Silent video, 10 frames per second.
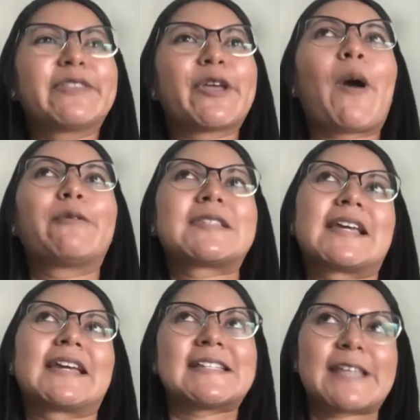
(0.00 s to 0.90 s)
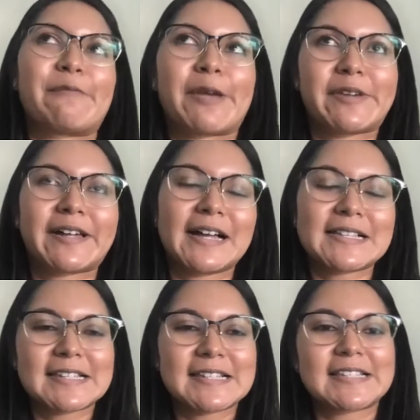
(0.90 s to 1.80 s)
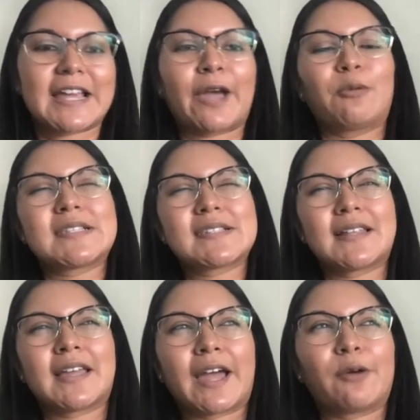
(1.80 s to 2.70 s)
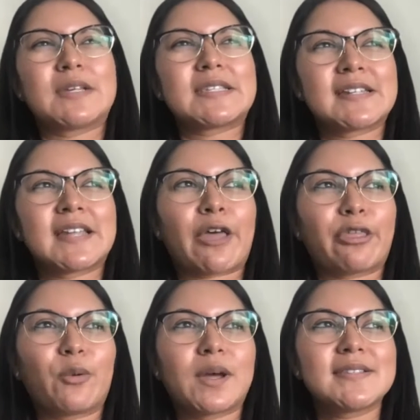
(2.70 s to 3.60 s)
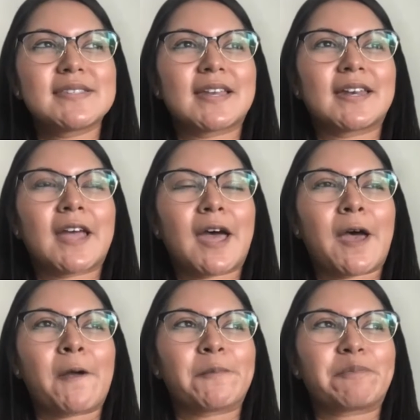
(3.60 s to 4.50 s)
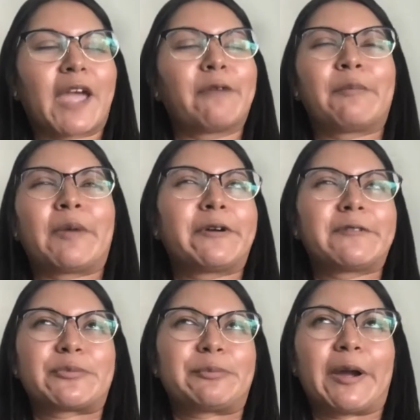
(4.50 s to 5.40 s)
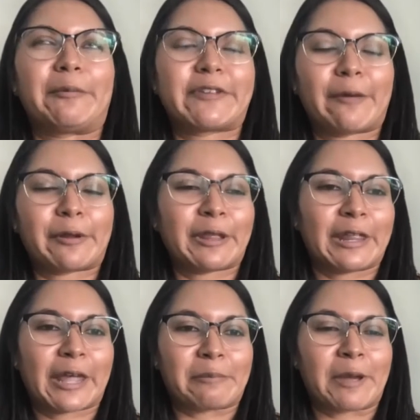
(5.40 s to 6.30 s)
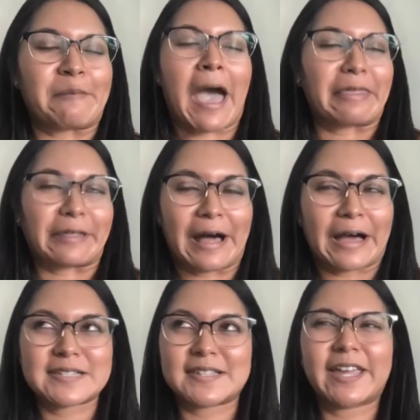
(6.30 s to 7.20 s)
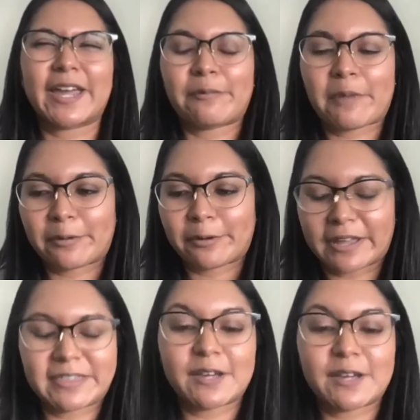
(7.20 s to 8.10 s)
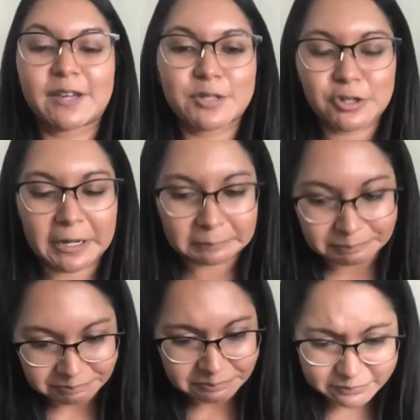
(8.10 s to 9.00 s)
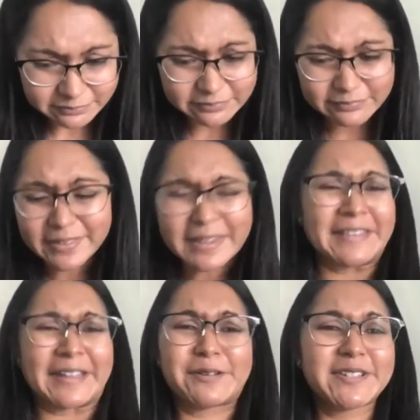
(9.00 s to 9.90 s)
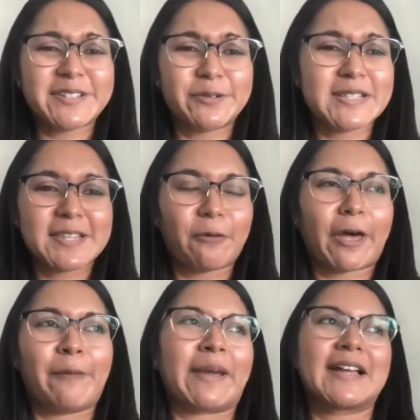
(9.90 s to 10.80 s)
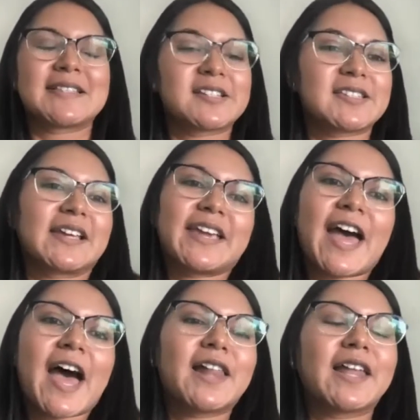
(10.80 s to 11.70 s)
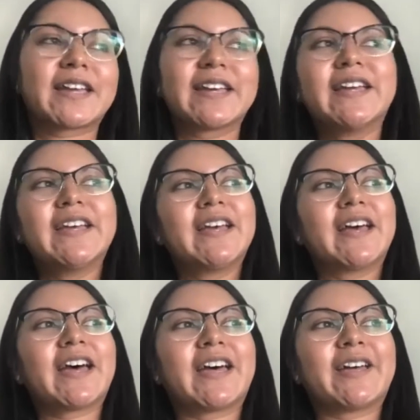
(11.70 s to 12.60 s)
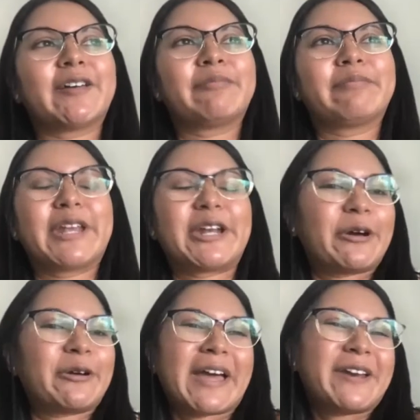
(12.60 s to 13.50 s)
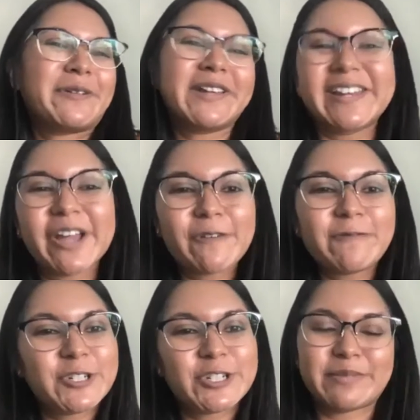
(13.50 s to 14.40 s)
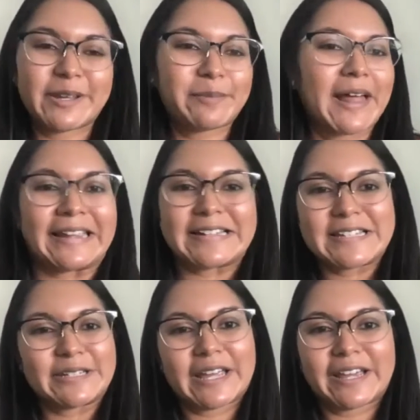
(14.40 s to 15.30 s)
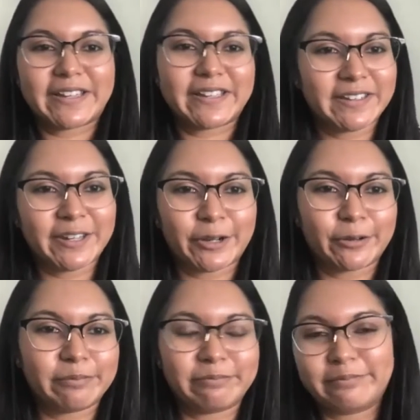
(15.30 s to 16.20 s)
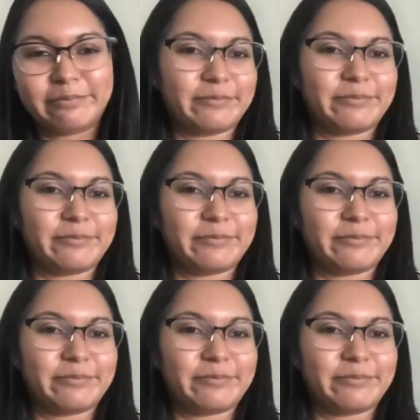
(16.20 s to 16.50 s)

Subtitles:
even though I was like in some AP classes, I wasn't in other ones. And I remember it was predominantly my math class. I can't remember. I think it was trig that I wasn't doing so well. And my counselor was like, yeah, like, you know, I don't really know if you should be applying to like, you know,